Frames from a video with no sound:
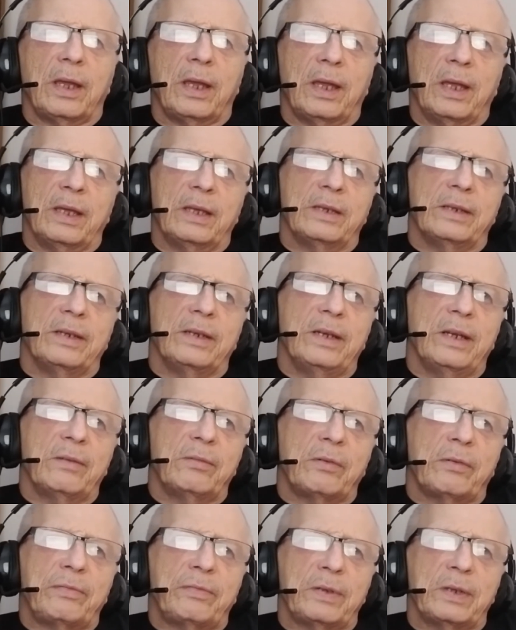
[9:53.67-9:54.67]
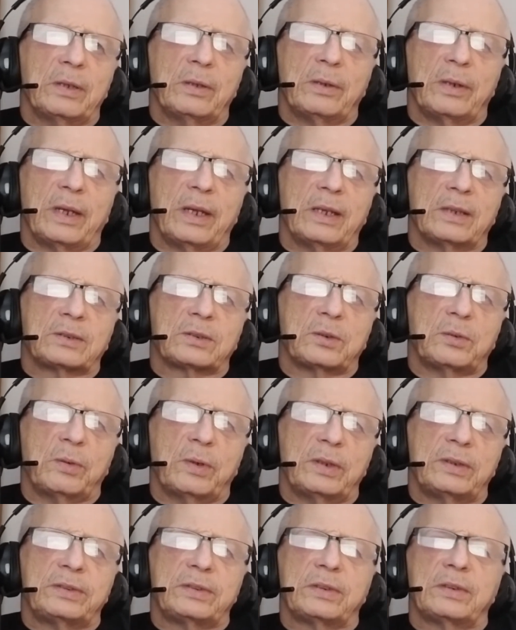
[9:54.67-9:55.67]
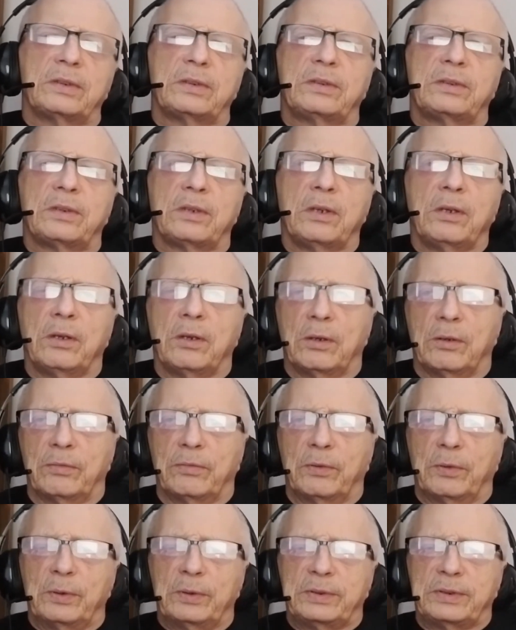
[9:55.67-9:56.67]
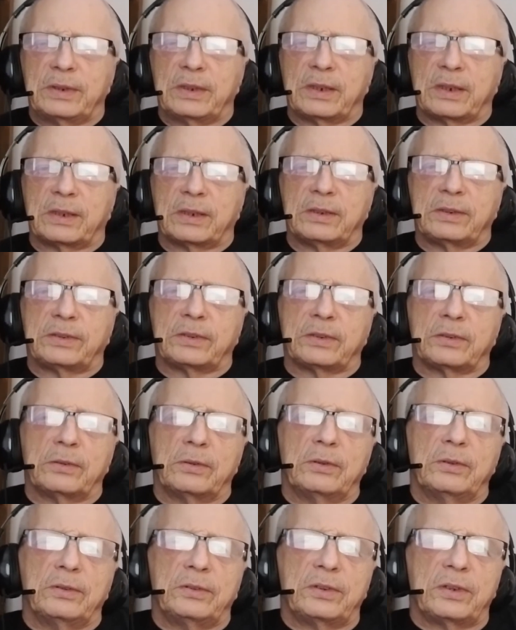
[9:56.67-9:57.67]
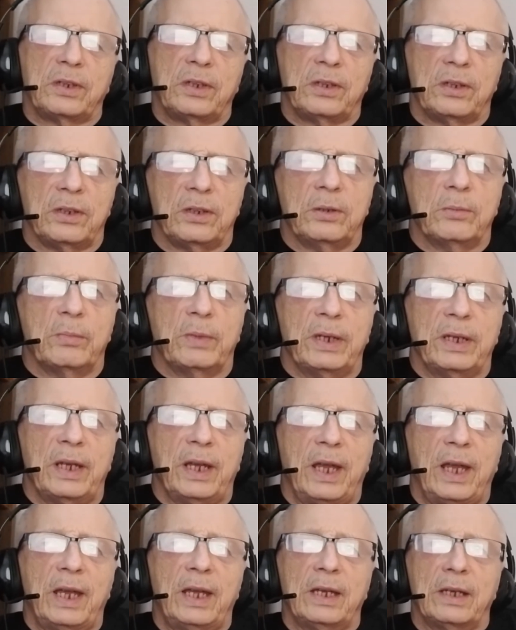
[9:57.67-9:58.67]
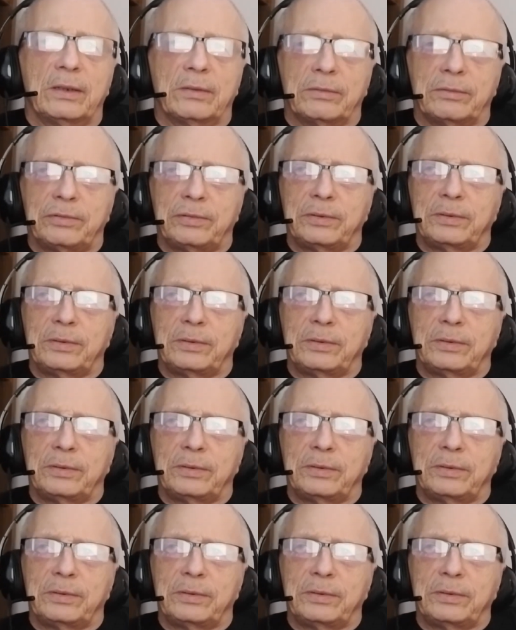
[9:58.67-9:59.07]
and never fail to ask questions or voice any concerns you may have.